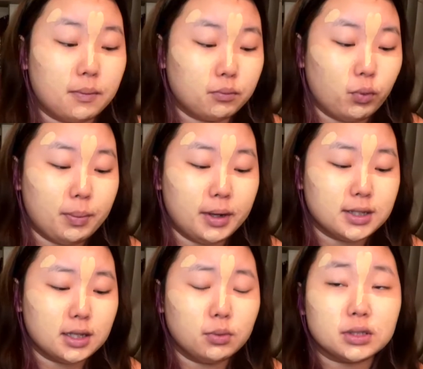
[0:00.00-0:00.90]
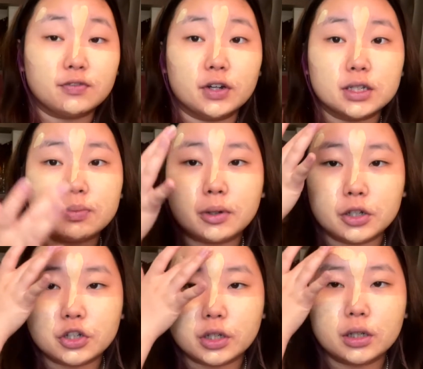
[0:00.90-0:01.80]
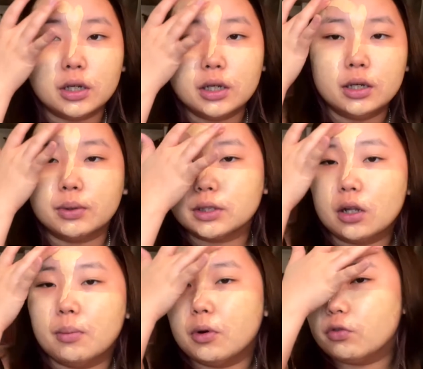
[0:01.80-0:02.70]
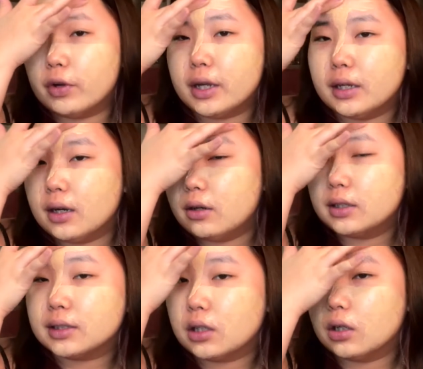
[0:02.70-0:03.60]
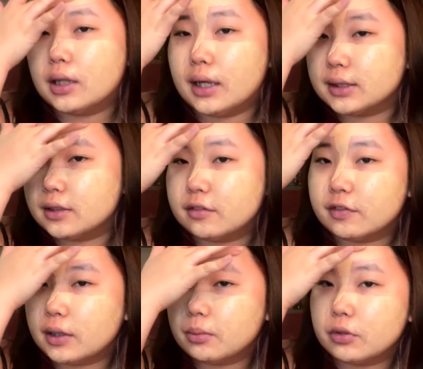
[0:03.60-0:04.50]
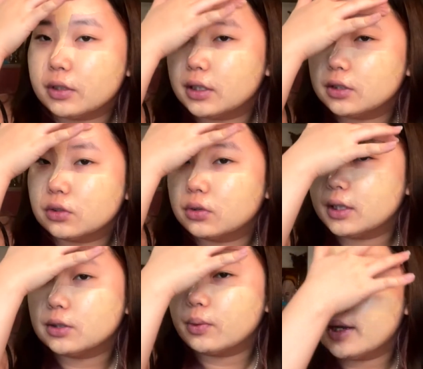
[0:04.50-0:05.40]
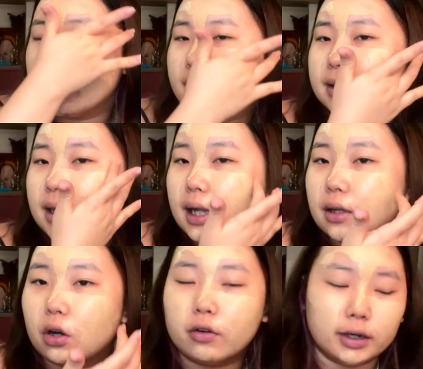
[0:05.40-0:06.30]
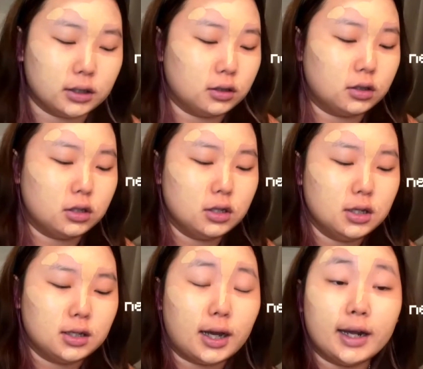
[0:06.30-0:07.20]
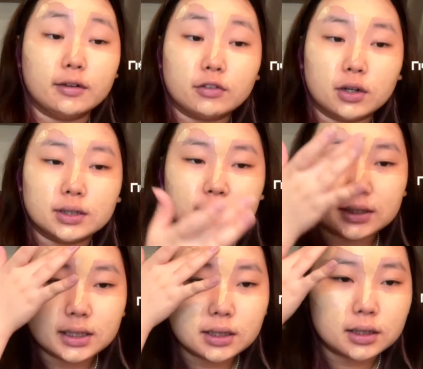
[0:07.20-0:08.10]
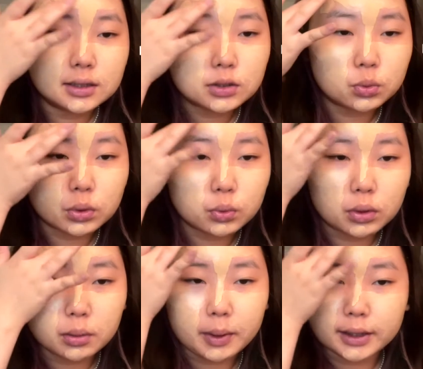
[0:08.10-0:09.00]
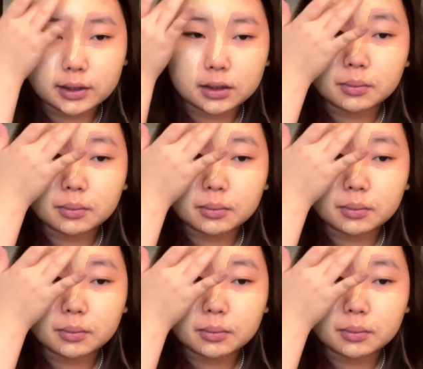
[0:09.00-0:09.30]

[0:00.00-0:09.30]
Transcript: When my skin was first purging, it was a lot more red. Now it's a lot less inflamed already. So that's where I guess the color corrector kind of concealers would work better.